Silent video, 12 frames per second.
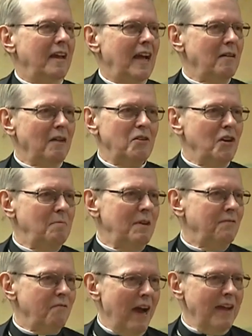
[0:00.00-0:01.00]
And, and I'm going to
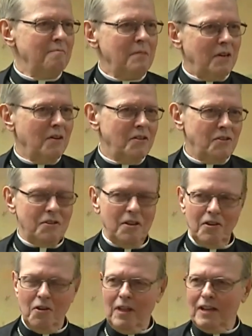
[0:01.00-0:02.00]
be frank because,
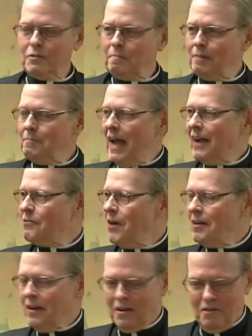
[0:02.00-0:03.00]
you know, that's my
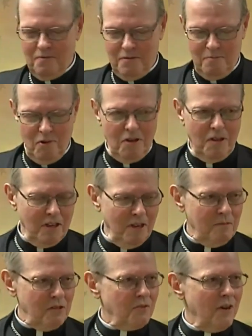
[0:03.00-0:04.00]
background. I come from Brooklyn.
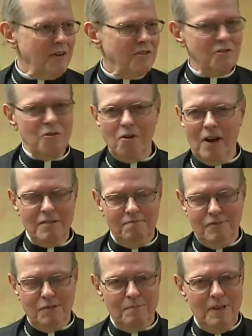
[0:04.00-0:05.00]
I'm a straight shooter. I
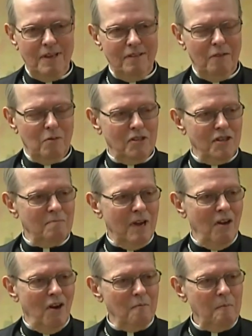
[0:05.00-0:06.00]
speak it, love what's in
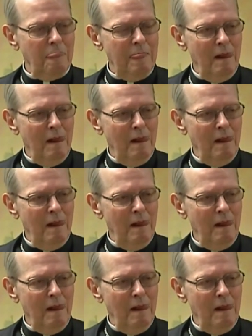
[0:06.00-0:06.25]
my heart.